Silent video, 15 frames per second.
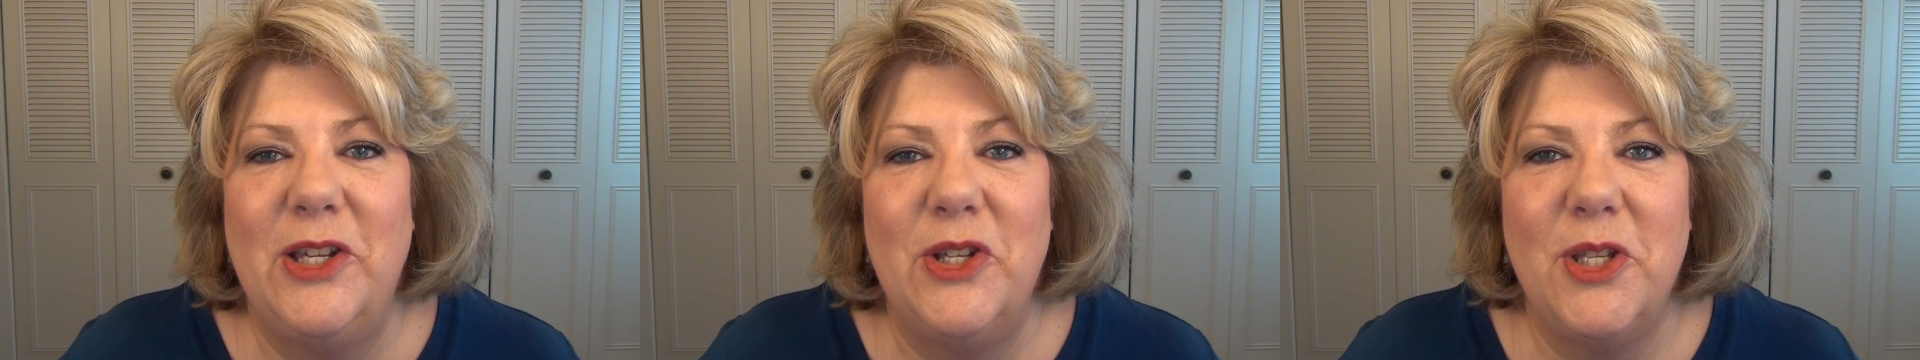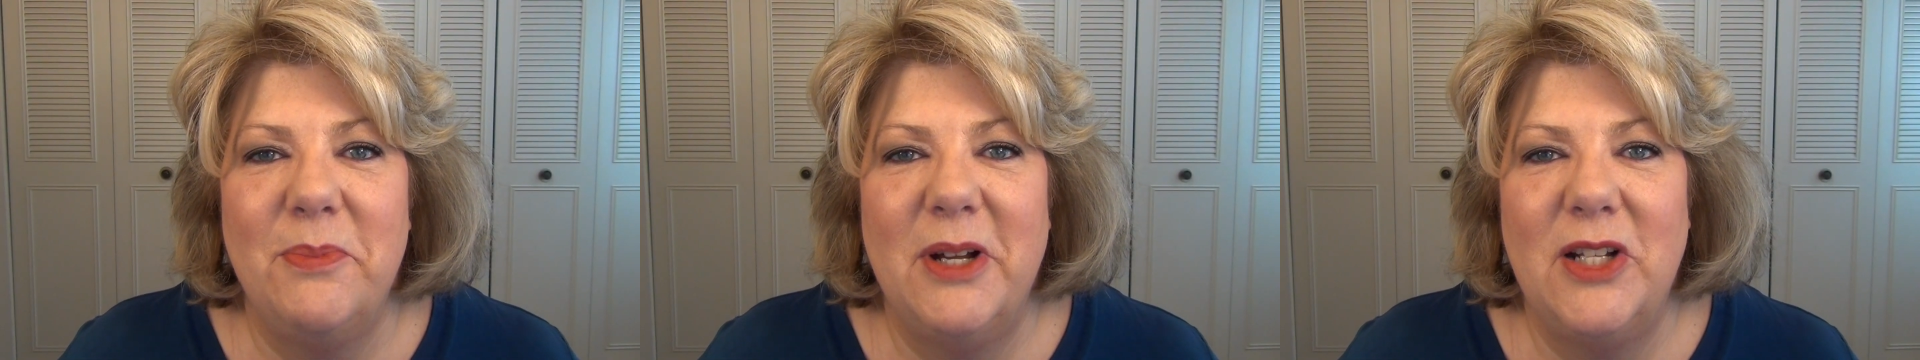
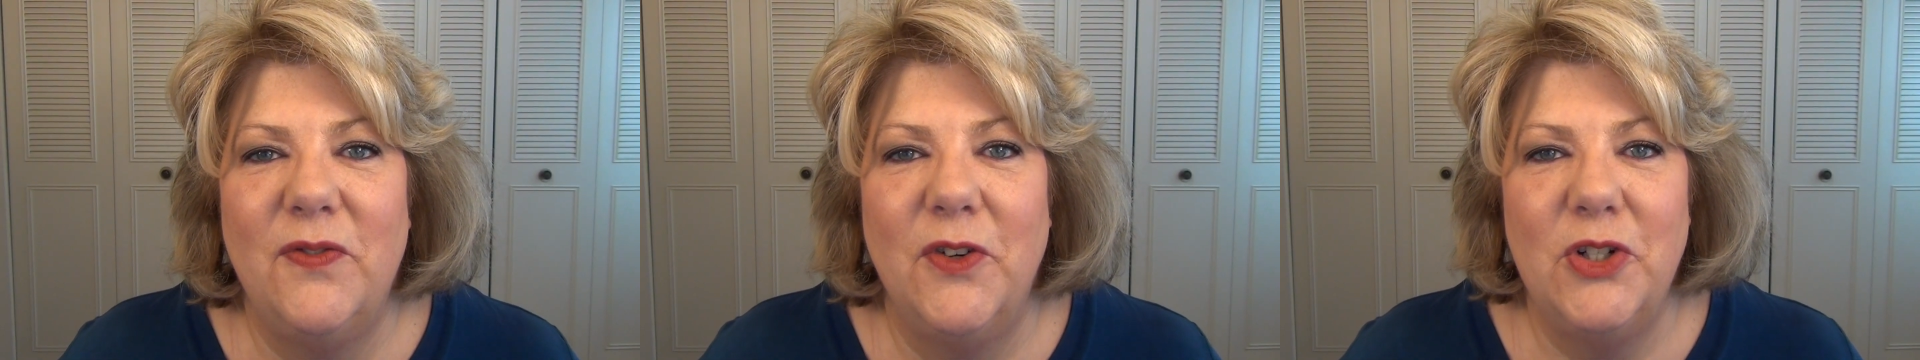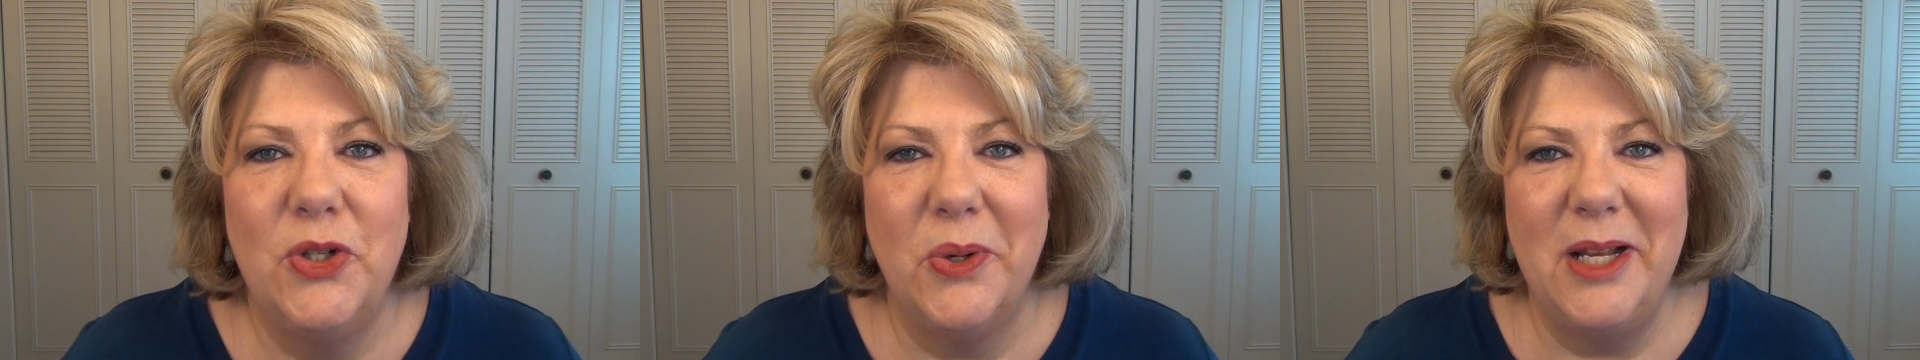you so much
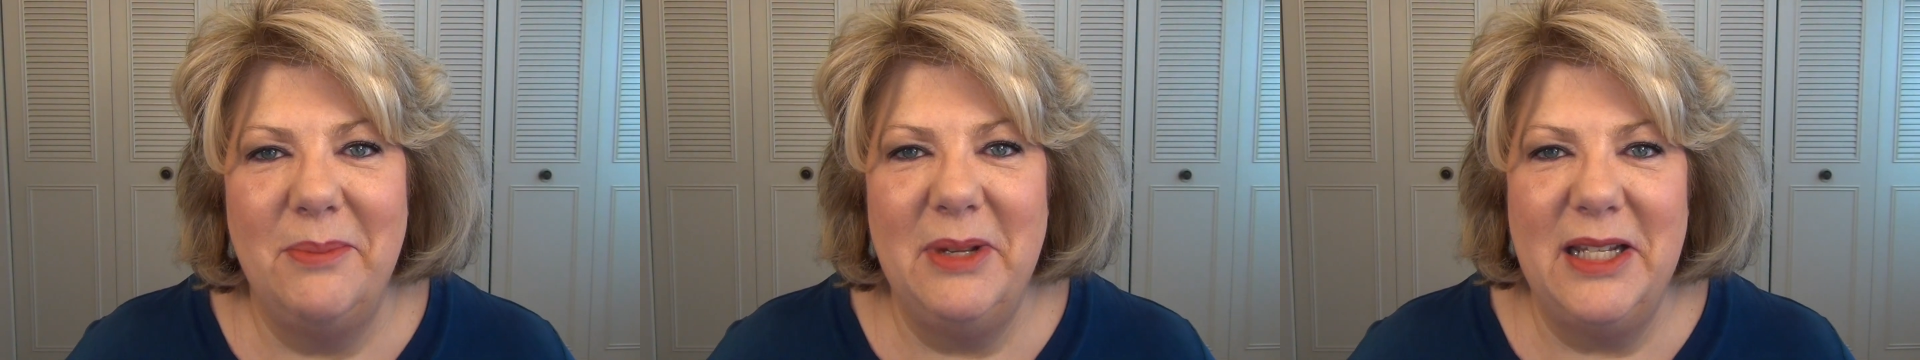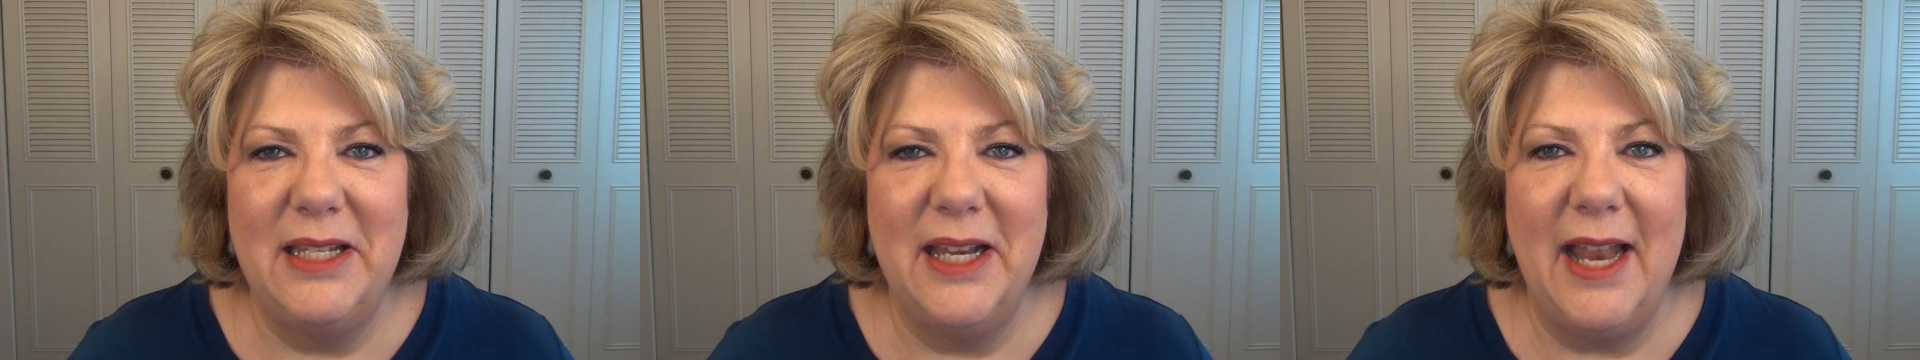for joining
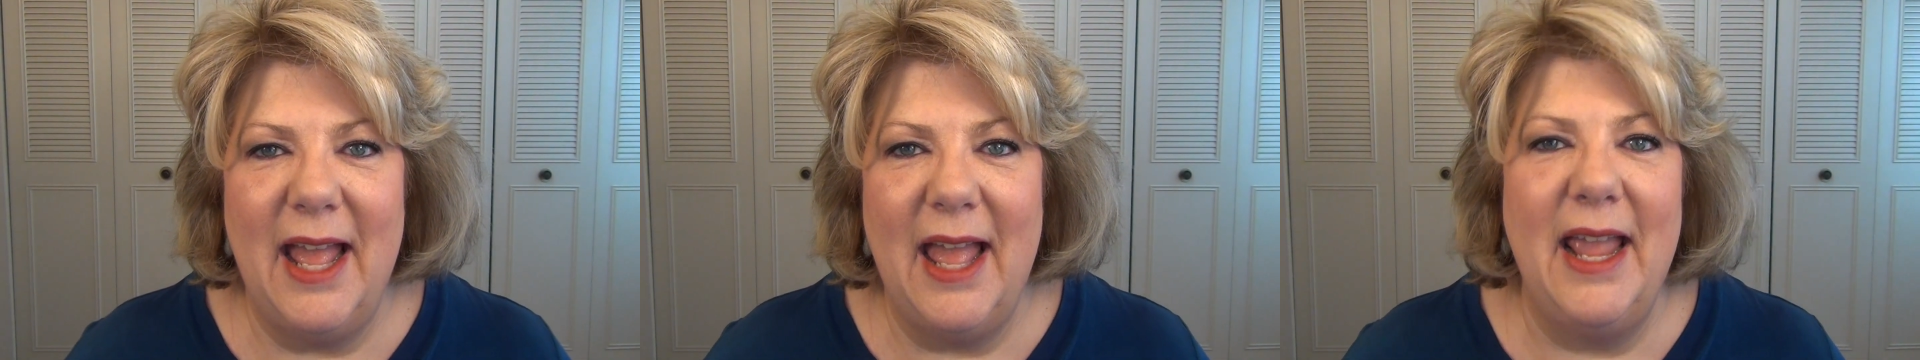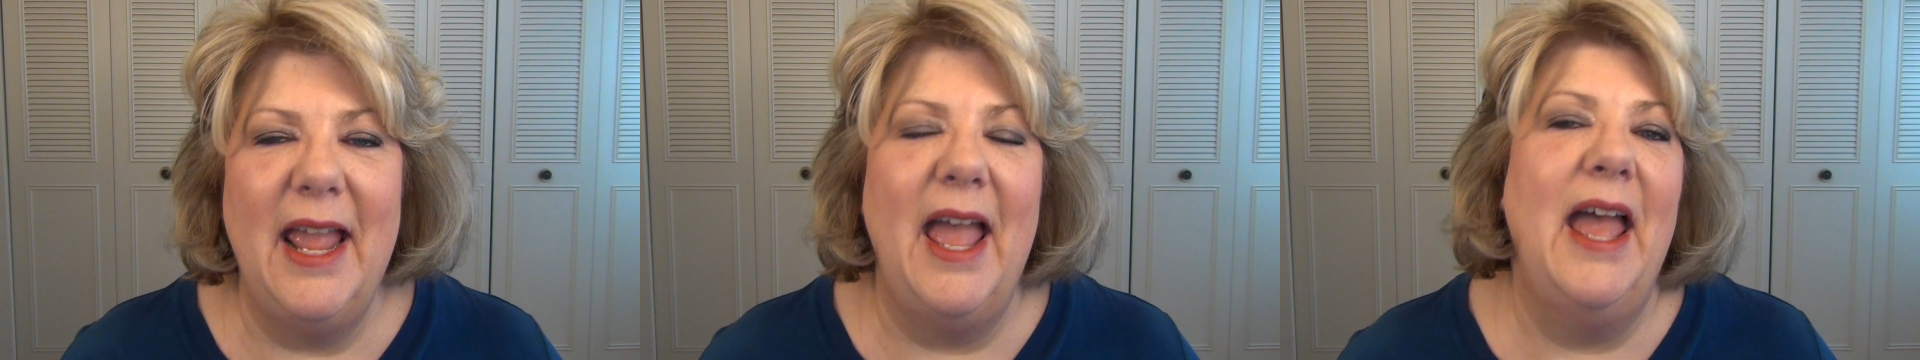me today,